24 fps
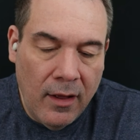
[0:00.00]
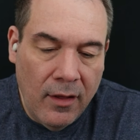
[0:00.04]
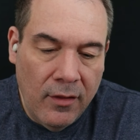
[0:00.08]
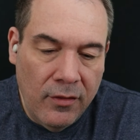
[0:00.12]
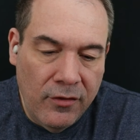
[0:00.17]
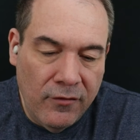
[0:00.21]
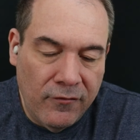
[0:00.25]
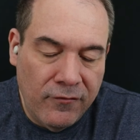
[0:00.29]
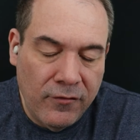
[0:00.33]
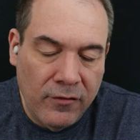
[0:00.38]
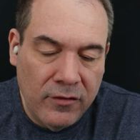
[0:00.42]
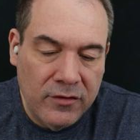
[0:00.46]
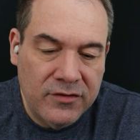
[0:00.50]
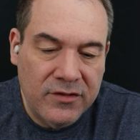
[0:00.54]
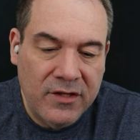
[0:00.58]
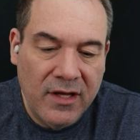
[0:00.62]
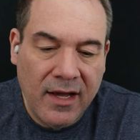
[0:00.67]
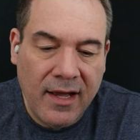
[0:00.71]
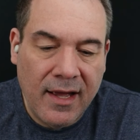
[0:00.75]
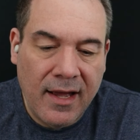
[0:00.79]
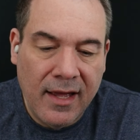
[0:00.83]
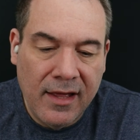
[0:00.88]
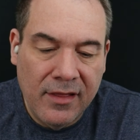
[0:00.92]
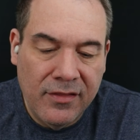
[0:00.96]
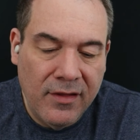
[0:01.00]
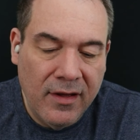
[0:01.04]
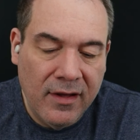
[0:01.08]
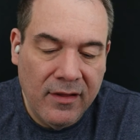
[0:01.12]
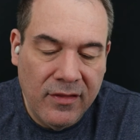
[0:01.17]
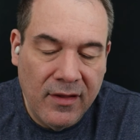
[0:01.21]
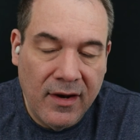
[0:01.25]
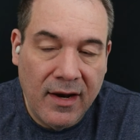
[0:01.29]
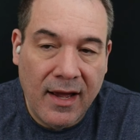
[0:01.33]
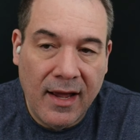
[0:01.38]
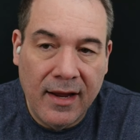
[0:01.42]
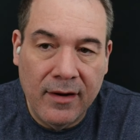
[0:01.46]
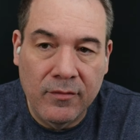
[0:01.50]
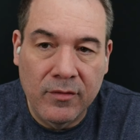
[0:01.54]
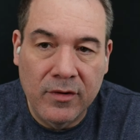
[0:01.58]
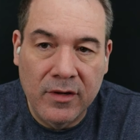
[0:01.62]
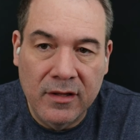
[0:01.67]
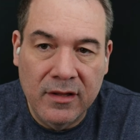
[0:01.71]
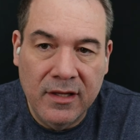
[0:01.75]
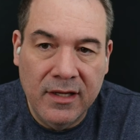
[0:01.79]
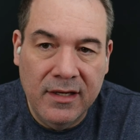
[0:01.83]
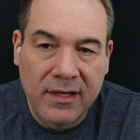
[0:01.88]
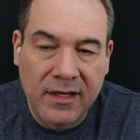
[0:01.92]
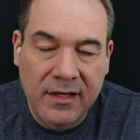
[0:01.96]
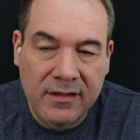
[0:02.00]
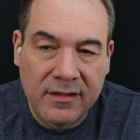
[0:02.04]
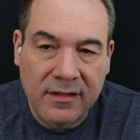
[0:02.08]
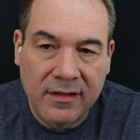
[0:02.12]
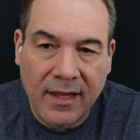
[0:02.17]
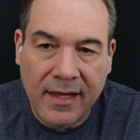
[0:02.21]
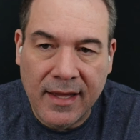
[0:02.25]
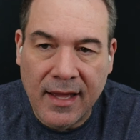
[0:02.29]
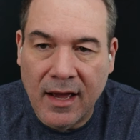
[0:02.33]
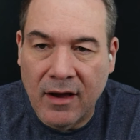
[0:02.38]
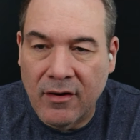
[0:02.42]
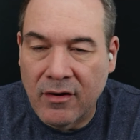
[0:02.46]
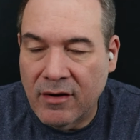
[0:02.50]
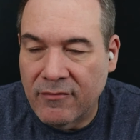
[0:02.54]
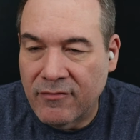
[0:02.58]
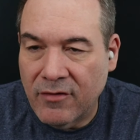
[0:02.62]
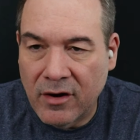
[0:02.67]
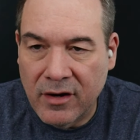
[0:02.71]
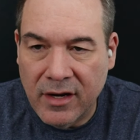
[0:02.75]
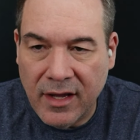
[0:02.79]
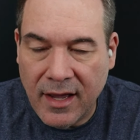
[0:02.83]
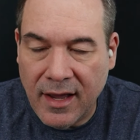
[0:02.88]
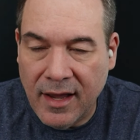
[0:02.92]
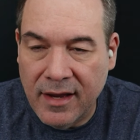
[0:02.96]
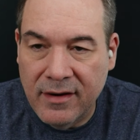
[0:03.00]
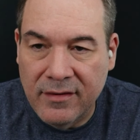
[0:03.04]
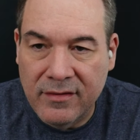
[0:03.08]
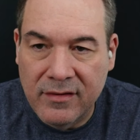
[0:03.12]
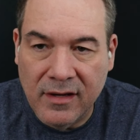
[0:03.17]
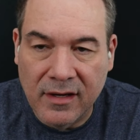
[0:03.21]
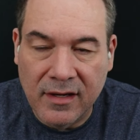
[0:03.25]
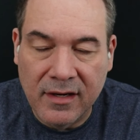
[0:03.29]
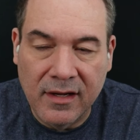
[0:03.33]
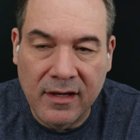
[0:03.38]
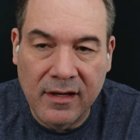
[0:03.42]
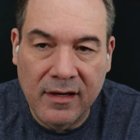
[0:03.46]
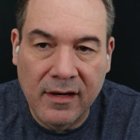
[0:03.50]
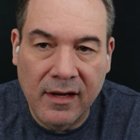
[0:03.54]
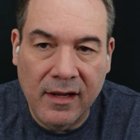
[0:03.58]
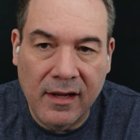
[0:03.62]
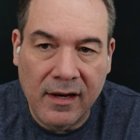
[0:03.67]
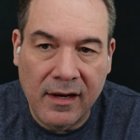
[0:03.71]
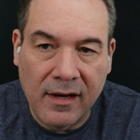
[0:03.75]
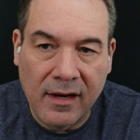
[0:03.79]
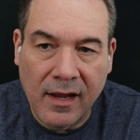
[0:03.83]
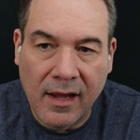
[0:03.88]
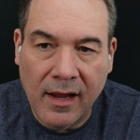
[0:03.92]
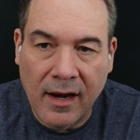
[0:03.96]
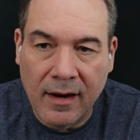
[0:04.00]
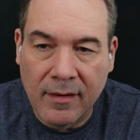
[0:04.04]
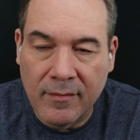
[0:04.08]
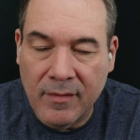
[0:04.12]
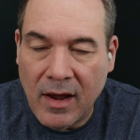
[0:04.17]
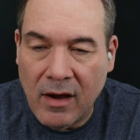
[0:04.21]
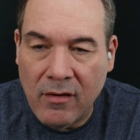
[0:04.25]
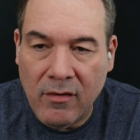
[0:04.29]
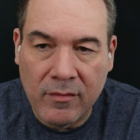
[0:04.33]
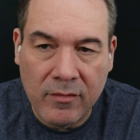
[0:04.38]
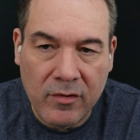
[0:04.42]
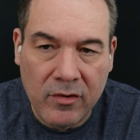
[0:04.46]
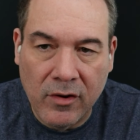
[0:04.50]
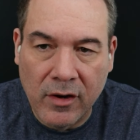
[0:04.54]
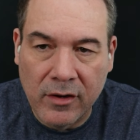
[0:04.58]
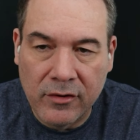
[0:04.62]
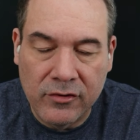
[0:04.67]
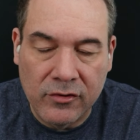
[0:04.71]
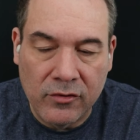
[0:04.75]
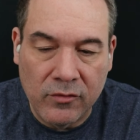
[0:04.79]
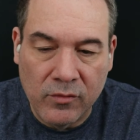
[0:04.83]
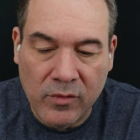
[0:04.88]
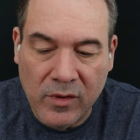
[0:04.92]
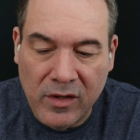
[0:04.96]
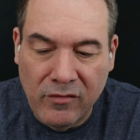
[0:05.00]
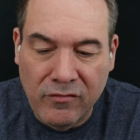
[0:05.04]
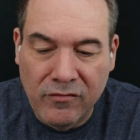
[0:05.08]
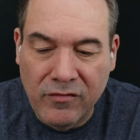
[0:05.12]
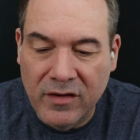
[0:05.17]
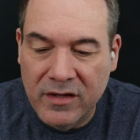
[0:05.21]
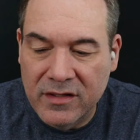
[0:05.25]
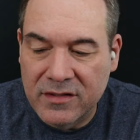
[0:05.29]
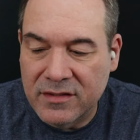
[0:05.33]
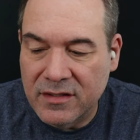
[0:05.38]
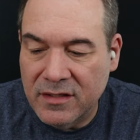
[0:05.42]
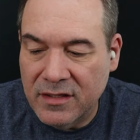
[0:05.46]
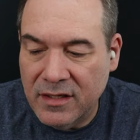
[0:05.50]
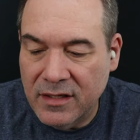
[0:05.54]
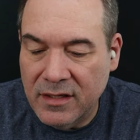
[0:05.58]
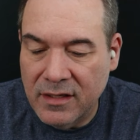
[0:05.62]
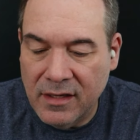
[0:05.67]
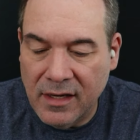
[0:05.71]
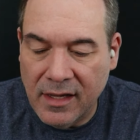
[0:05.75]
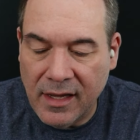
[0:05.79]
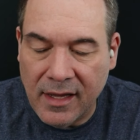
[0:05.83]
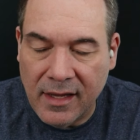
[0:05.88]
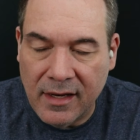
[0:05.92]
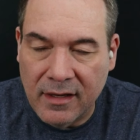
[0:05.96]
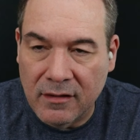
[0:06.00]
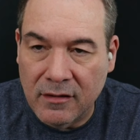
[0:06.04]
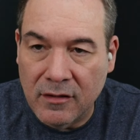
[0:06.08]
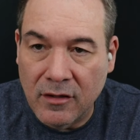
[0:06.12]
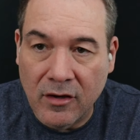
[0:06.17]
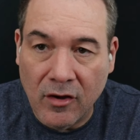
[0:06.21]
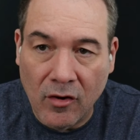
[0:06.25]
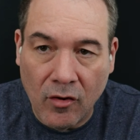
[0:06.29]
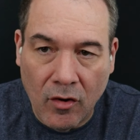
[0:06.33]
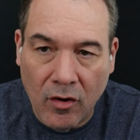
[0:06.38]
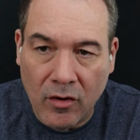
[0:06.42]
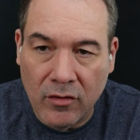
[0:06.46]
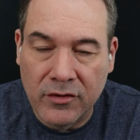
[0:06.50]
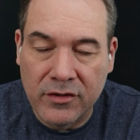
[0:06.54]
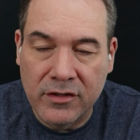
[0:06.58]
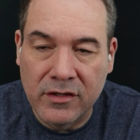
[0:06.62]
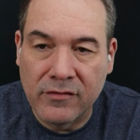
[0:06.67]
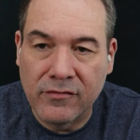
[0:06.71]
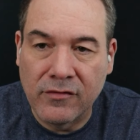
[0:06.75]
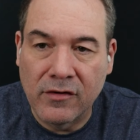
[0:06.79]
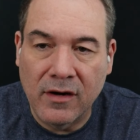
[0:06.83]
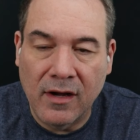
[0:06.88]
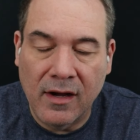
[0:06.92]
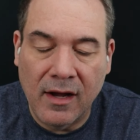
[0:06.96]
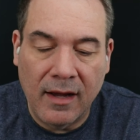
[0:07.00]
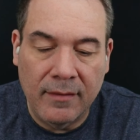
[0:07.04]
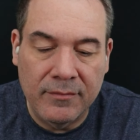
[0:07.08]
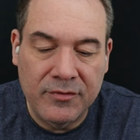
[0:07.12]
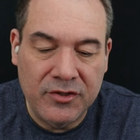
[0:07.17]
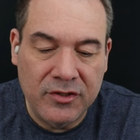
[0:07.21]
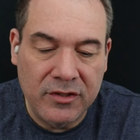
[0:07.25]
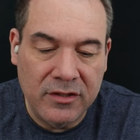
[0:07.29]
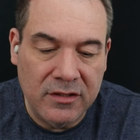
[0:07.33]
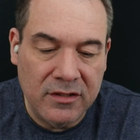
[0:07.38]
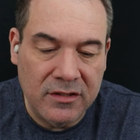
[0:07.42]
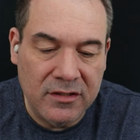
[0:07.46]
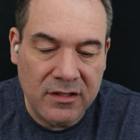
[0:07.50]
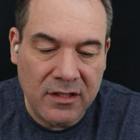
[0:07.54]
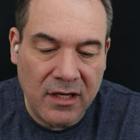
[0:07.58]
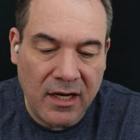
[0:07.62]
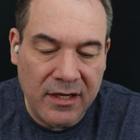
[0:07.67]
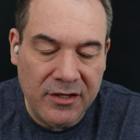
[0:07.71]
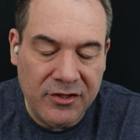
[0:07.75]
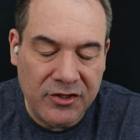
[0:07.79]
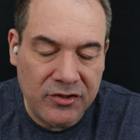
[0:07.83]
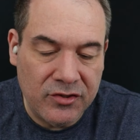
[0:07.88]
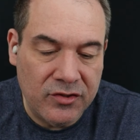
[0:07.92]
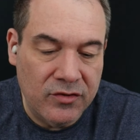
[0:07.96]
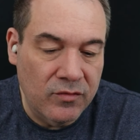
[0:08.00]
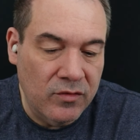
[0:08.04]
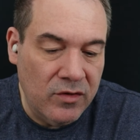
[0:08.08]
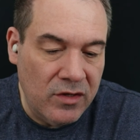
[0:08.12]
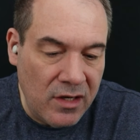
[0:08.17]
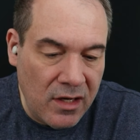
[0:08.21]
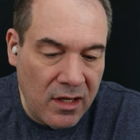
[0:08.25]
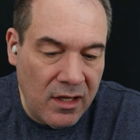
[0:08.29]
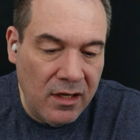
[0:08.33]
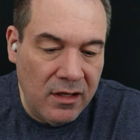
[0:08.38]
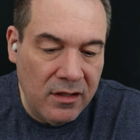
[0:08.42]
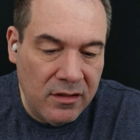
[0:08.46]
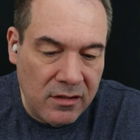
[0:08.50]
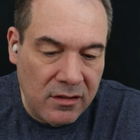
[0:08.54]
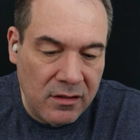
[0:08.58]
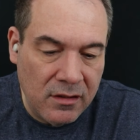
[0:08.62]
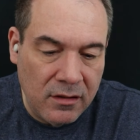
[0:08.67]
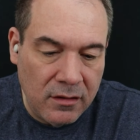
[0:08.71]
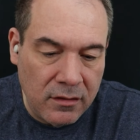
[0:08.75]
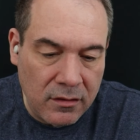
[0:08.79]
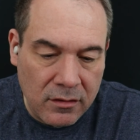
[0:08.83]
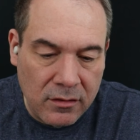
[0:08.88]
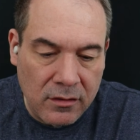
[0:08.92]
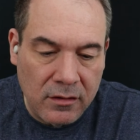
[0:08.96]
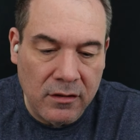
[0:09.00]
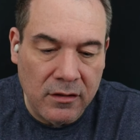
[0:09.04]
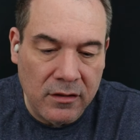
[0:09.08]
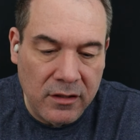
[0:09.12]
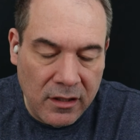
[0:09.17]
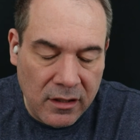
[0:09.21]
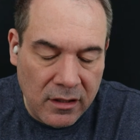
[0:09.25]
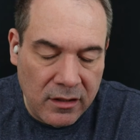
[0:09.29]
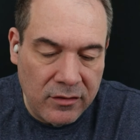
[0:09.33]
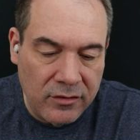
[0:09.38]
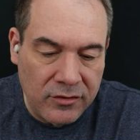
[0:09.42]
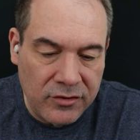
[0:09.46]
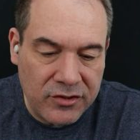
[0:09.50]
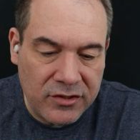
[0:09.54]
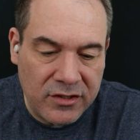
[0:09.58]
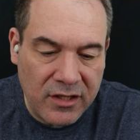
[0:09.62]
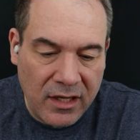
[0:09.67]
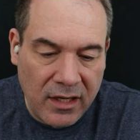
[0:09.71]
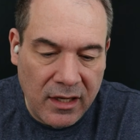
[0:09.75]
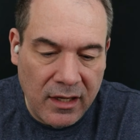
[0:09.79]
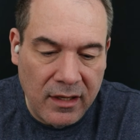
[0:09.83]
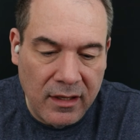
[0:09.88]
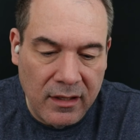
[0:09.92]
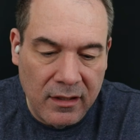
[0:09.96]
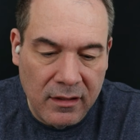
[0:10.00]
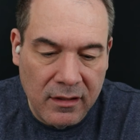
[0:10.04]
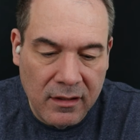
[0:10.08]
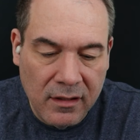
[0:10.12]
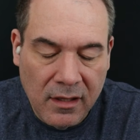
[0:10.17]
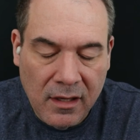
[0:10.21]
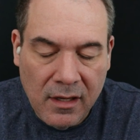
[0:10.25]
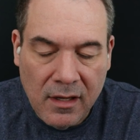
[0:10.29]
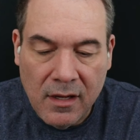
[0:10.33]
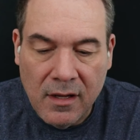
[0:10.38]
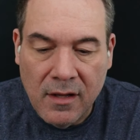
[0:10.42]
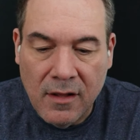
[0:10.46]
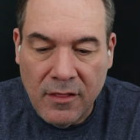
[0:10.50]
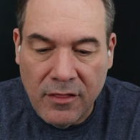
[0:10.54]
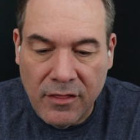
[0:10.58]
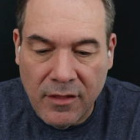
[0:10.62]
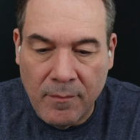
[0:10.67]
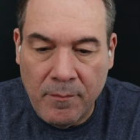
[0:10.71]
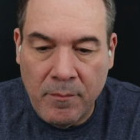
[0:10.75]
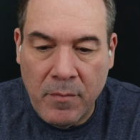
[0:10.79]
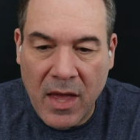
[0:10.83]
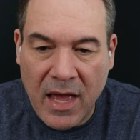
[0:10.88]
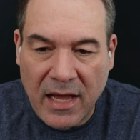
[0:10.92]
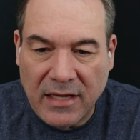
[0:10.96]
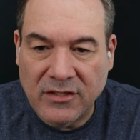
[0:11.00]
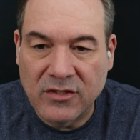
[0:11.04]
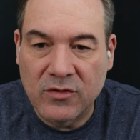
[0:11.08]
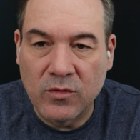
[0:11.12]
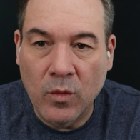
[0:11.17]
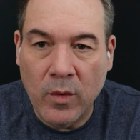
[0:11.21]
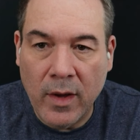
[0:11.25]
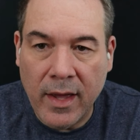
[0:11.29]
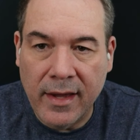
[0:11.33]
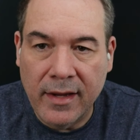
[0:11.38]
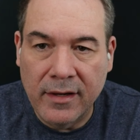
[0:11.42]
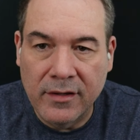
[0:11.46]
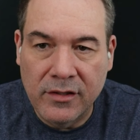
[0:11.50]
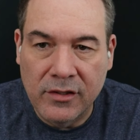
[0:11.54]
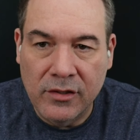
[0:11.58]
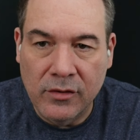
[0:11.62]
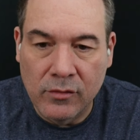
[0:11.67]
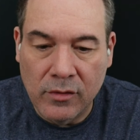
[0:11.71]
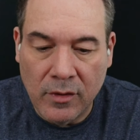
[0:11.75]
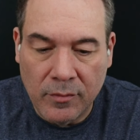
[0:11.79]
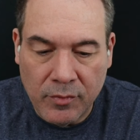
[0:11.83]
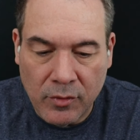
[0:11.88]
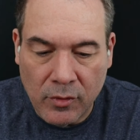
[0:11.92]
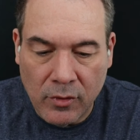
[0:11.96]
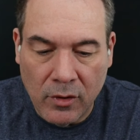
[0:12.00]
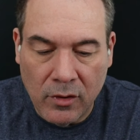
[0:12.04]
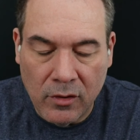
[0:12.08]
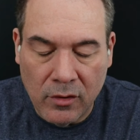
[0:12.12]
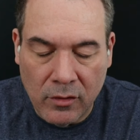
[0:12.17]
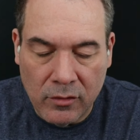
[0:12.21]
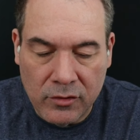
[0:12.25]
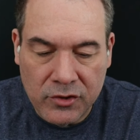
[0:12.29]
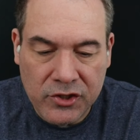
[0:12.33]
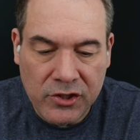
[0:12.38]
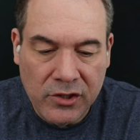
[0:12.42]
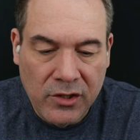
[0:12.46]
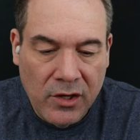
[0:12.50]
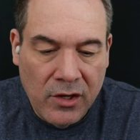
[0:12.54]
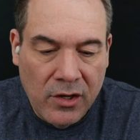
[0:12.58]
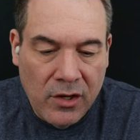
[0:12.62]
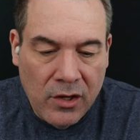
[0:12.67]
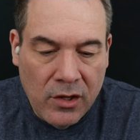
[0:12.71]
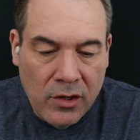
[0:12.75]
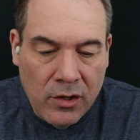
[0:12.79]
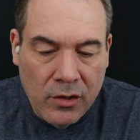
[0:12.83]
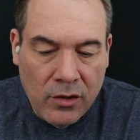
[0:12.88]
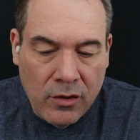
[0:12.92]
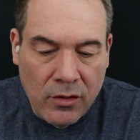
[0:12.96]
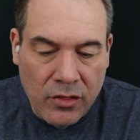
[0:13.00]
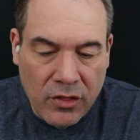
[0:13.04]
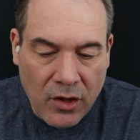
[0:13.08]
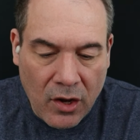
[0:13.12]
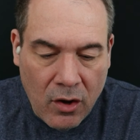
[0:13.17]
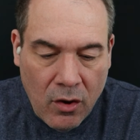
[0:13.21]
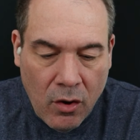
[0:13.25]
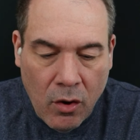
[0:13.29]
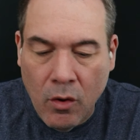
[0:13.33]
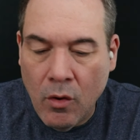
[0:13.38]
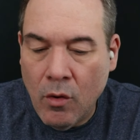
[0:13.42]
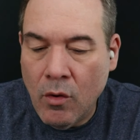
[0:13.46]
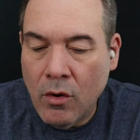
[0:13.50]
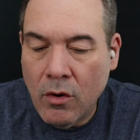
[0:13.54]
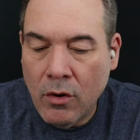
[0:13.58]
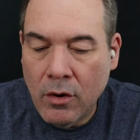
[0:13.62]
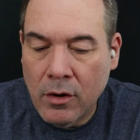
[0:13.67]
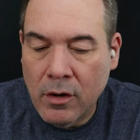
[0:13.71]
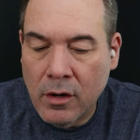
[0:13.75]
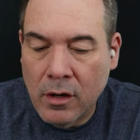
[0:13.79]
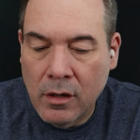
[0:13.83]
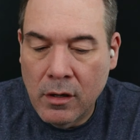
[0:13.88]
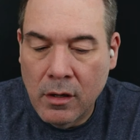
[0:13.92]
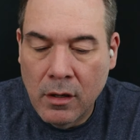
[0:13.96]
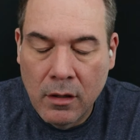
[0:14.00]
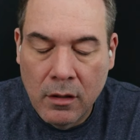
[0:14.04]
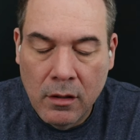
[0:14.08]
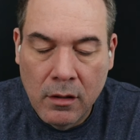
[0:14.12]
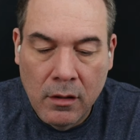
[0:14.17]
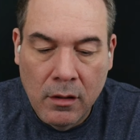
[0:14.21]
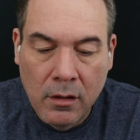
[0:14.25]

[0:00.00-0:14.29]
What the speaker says: the first thing I think that I really need to lay out, and I've already kind of done it, and I'm going to revisit it and look at all the different options, and I just need to learn and understand the best way to approach the core